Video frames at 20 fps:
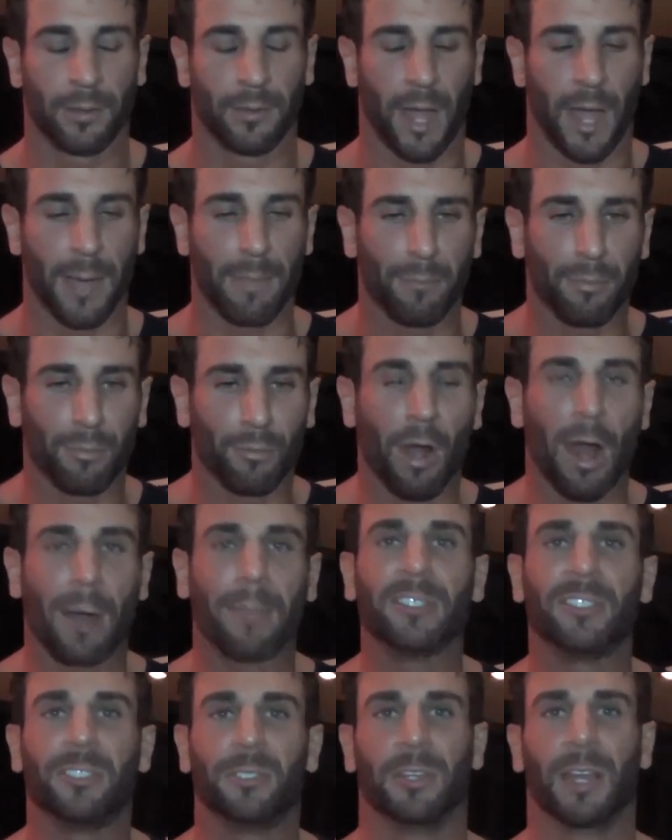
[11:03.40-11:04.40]
I
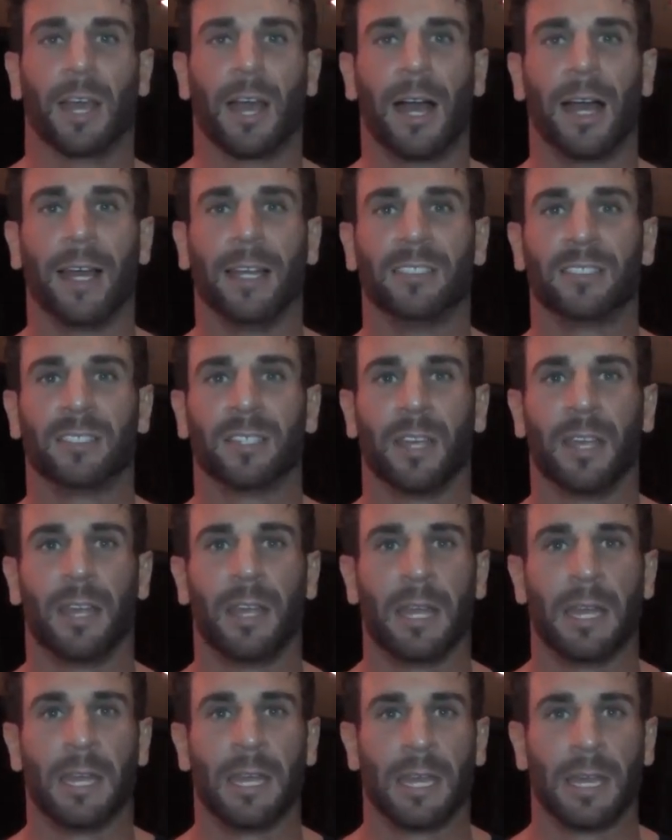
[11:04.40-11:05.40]
promise you guys,
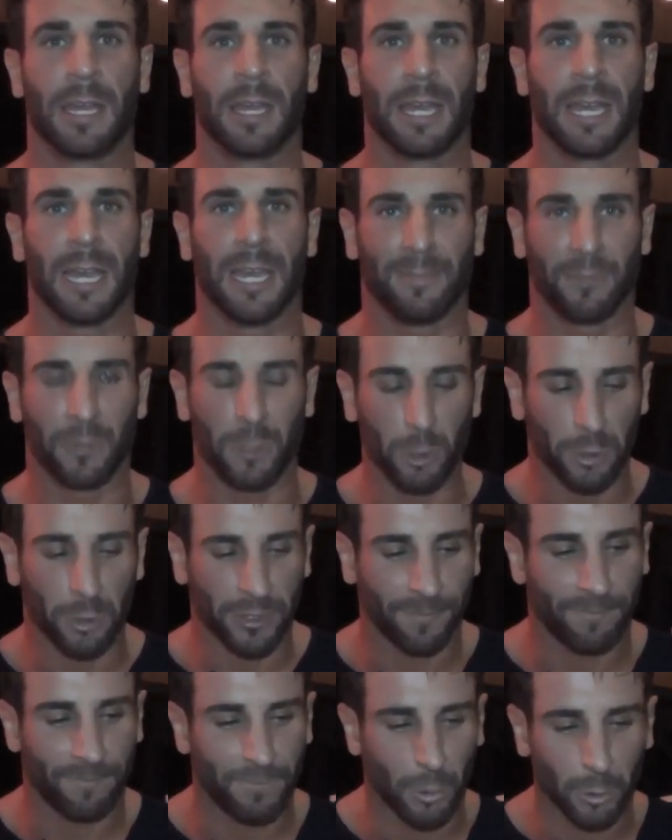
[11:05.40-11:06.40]
if you can
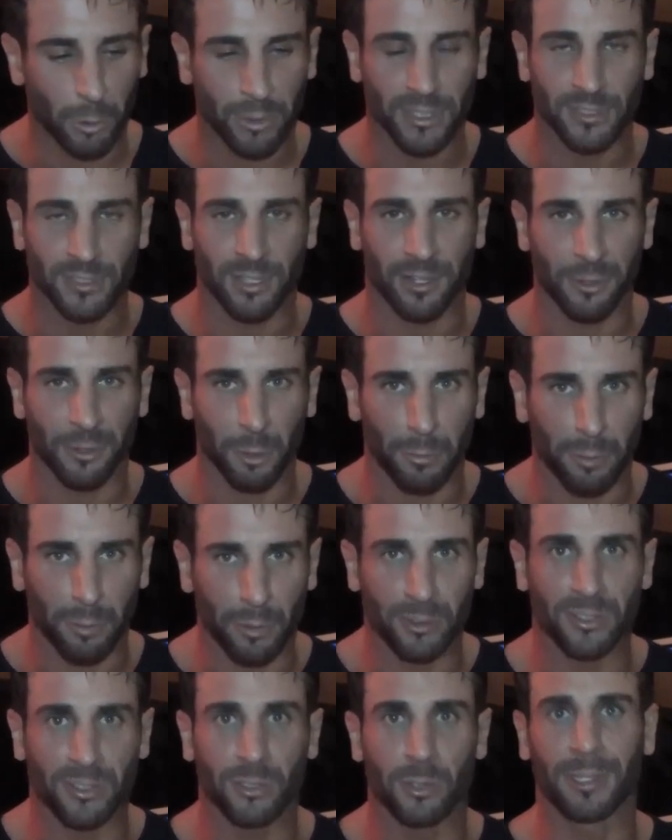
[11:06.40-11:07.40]
focus on your
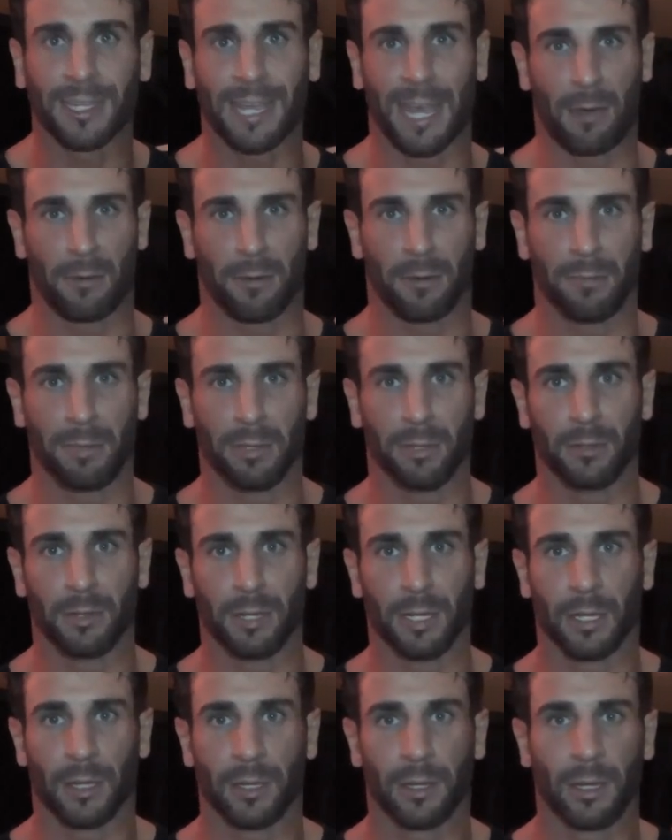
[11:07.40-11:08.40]
personal accountability,
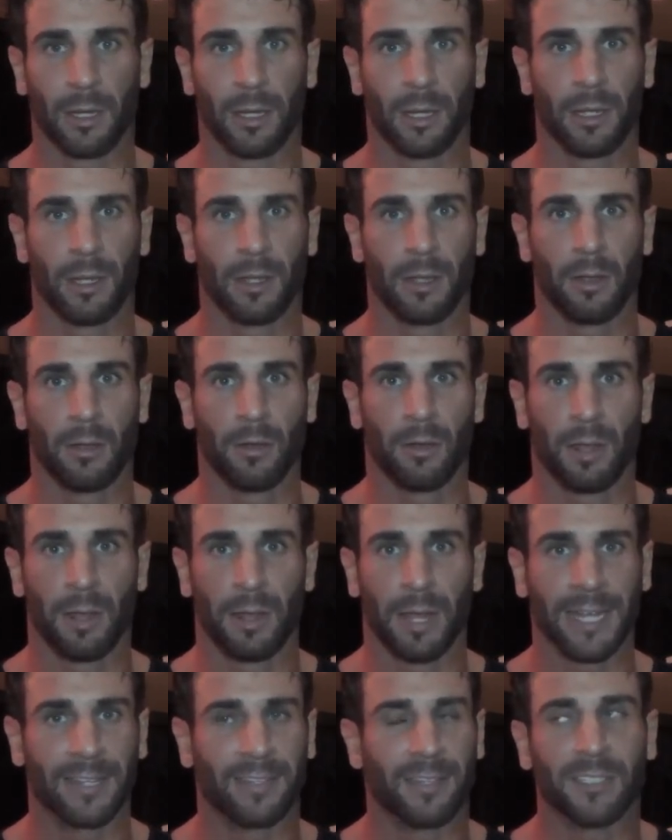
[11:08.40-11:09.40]

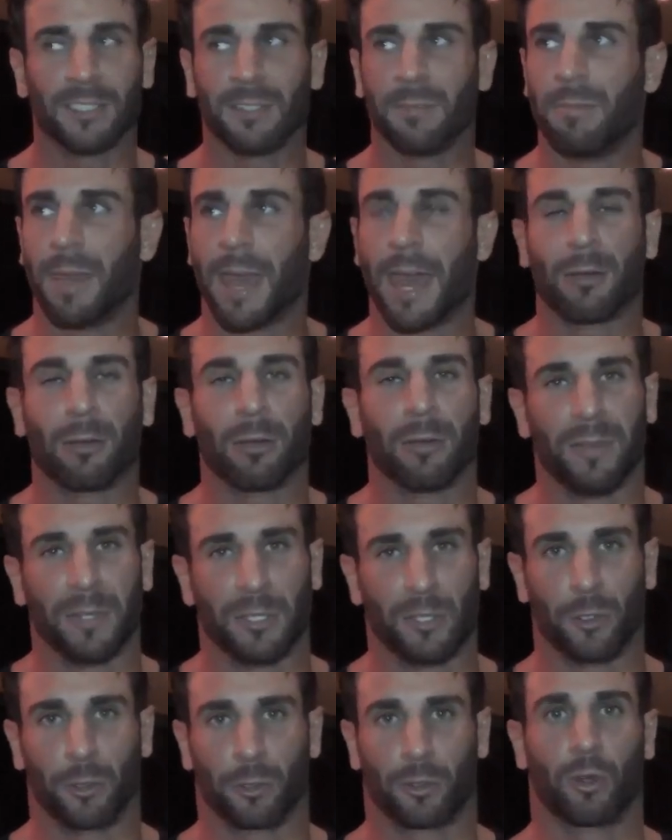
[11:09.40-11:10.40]
it doesn't matter if
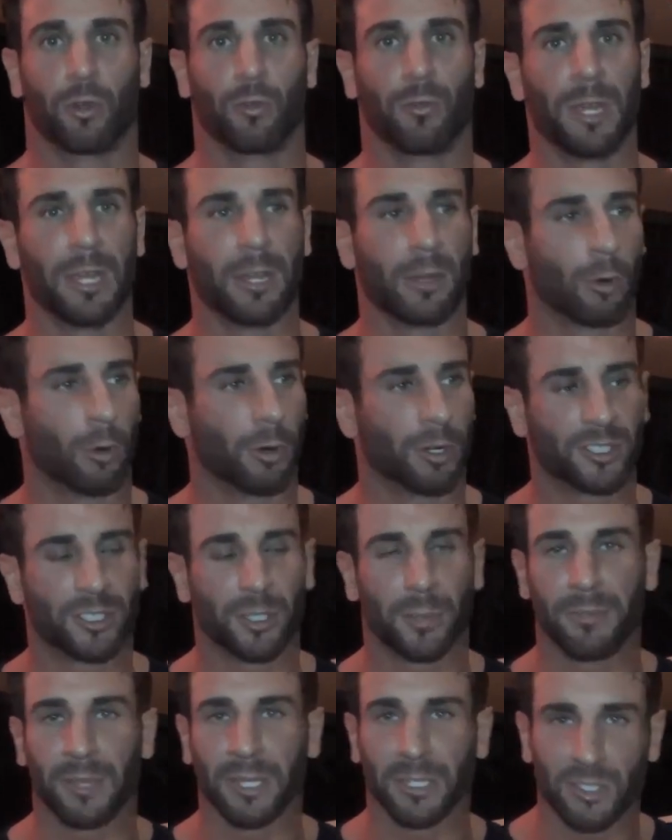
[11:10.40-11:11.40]
it's your career or
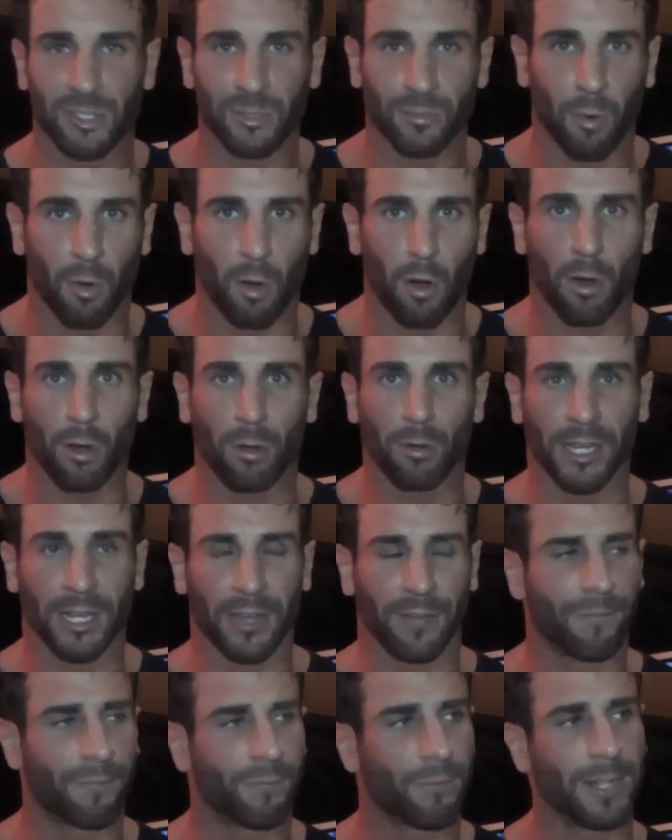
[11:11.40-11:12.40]
something small like a
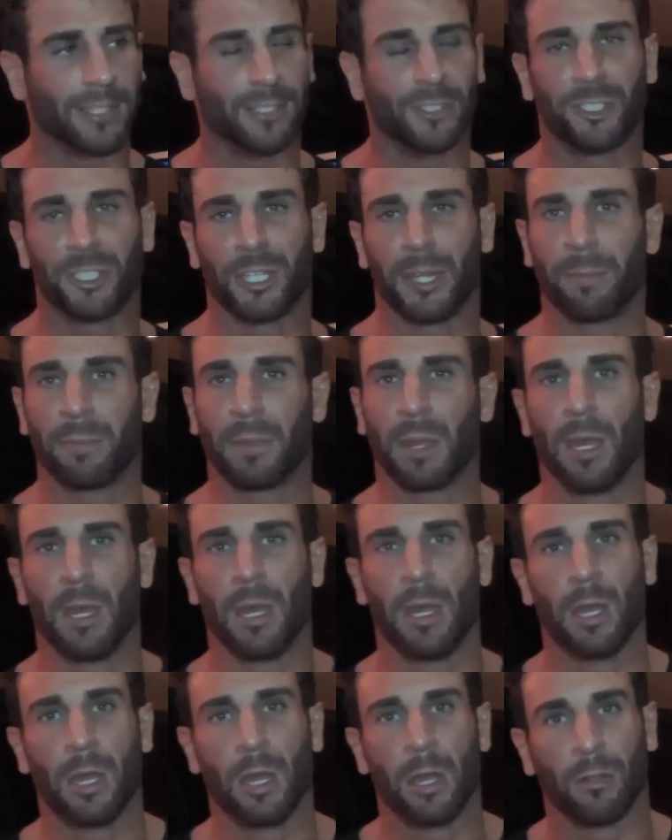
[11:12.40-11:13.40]
friendship,
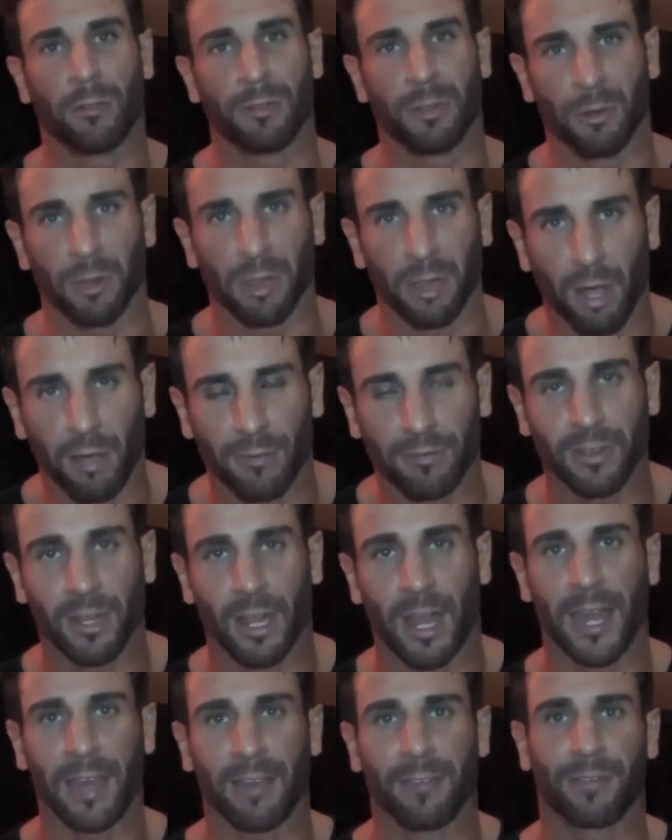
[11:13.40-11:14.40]
your love
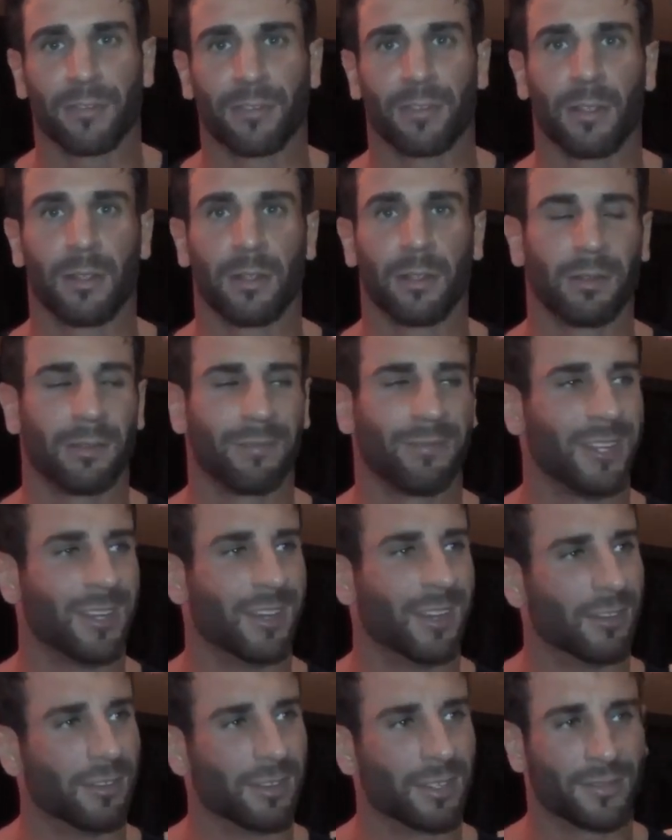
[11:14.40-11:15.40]
life, you
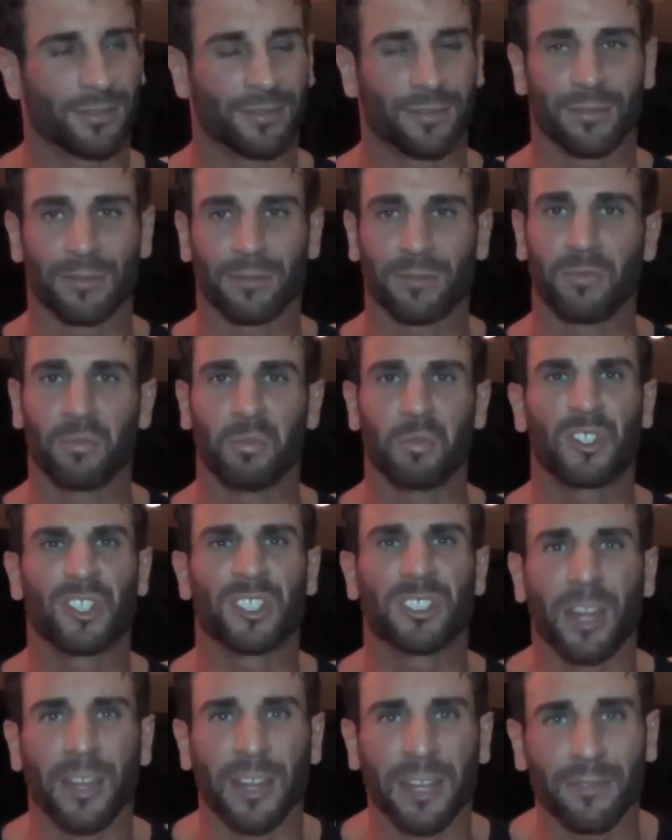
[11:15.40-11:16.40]
know,
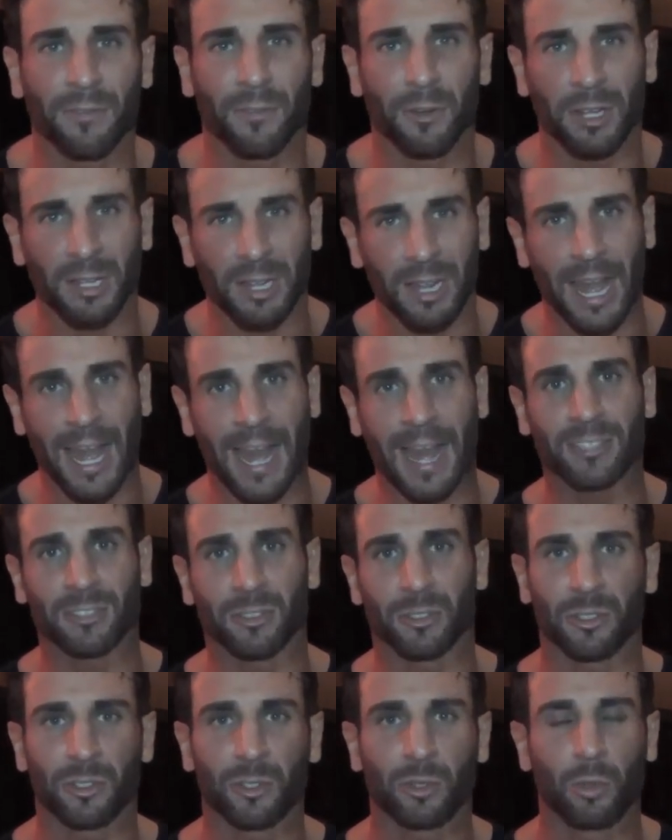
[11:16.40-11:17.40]
studying for class or
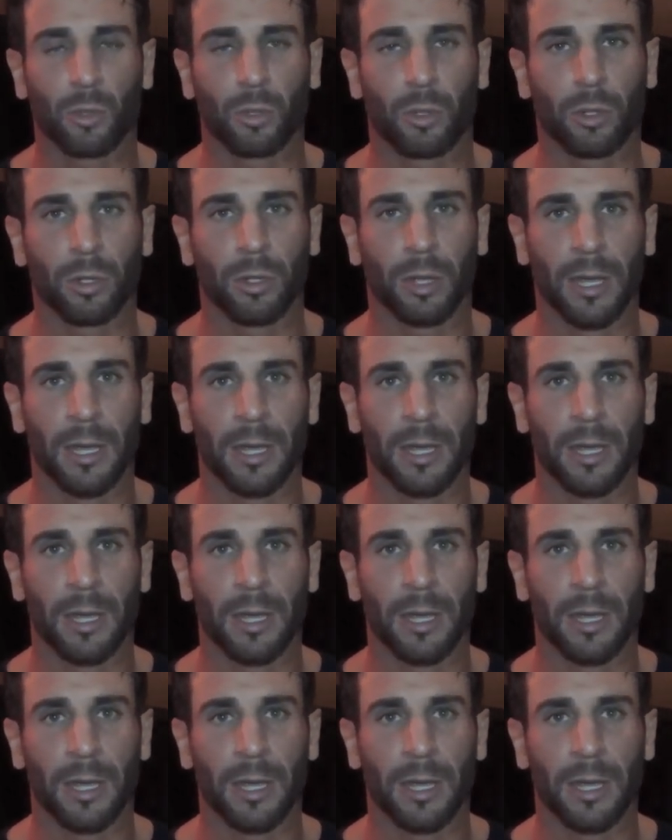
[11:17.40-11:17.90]
school,